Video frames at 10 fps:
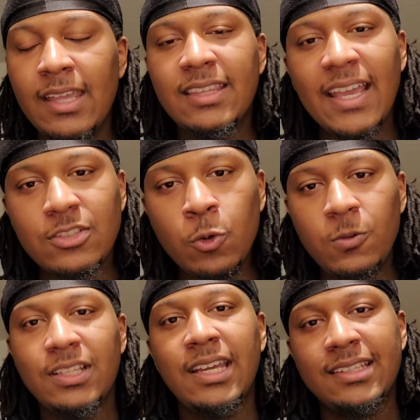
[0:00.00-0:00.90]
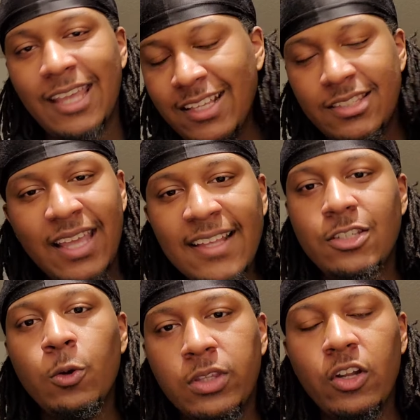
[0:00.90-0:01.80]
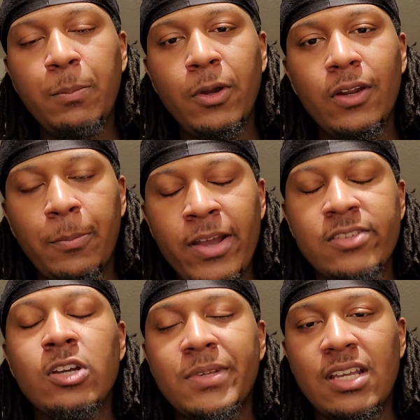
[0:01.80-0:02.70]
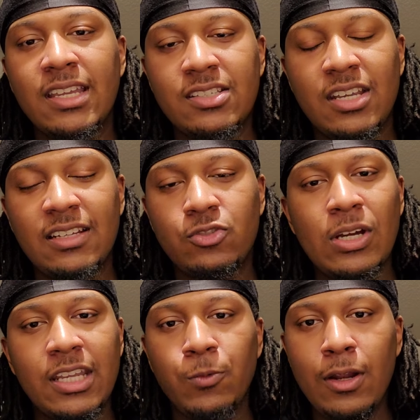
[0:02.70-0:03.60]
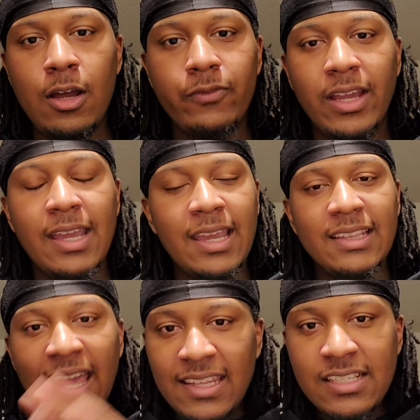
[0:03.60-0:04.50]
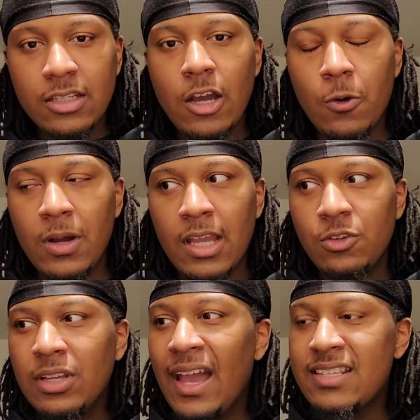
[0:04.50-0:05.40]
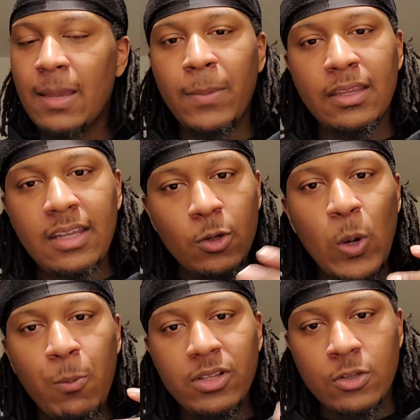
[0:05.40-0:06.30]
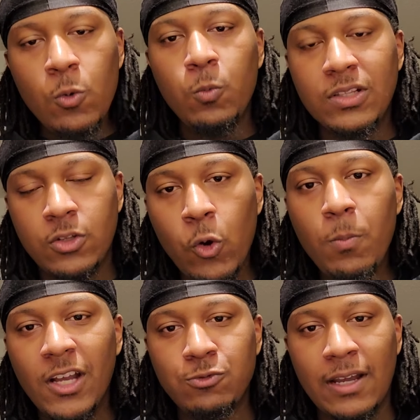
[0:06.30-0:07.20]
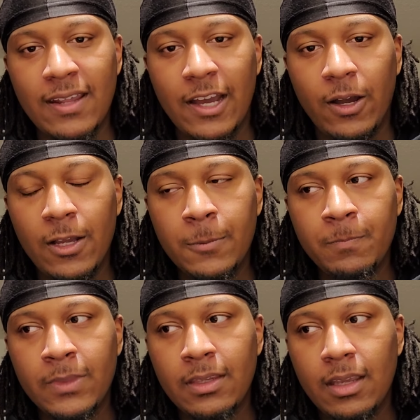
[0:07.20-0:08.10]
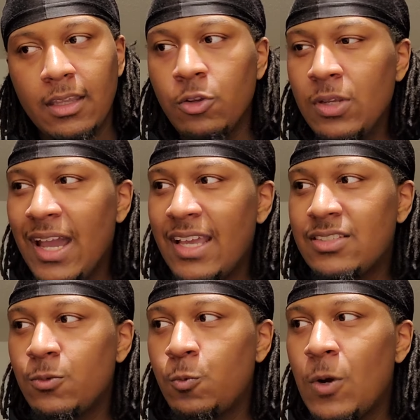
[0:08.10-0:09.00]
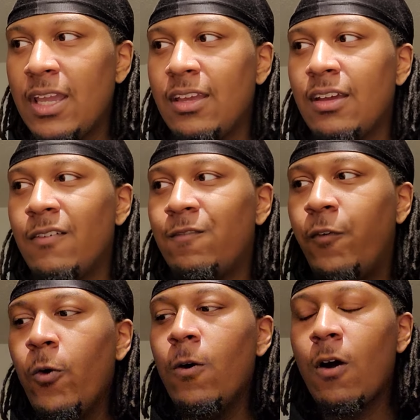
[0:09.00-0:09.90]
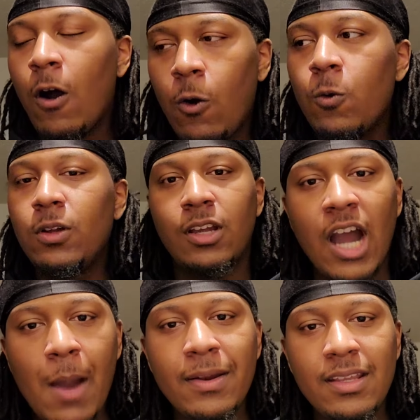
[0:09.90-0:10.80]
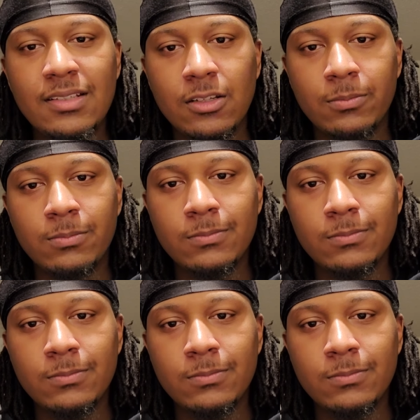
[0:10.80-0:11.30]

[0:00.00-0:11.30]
That 230 bill that President Trump is trying to get rid of, that needs to go. You guys have been getting away with too much right now. You guys went full on communism.